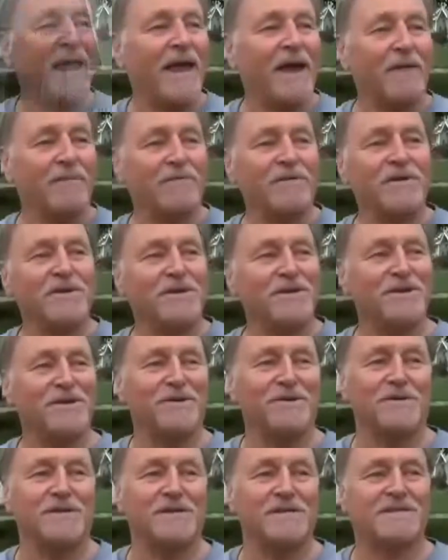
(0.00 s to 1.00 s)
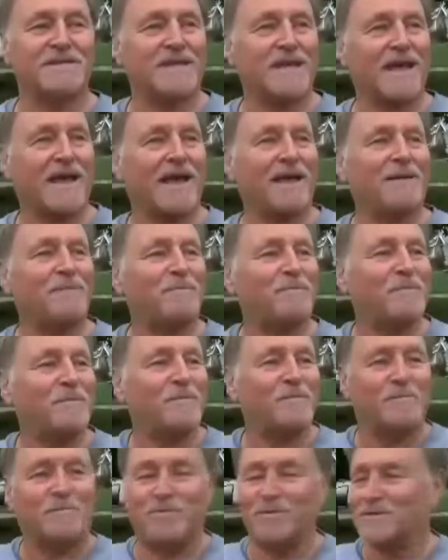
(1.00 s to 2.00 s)
Every year, this guy
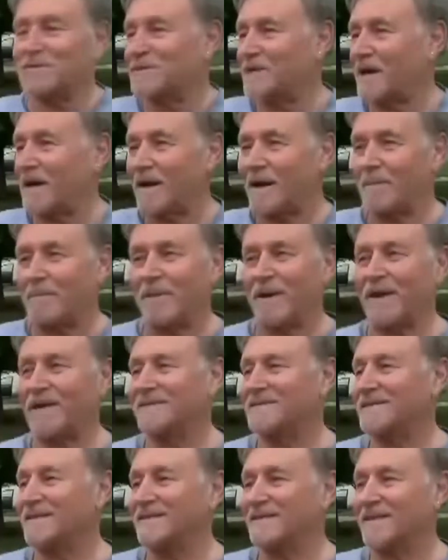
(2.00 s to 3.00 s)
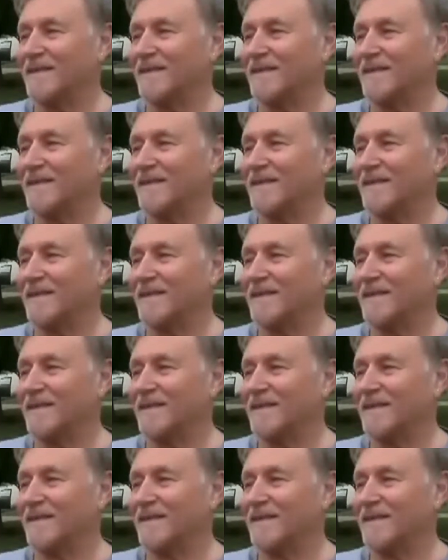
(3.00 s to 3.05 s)
puts out amazing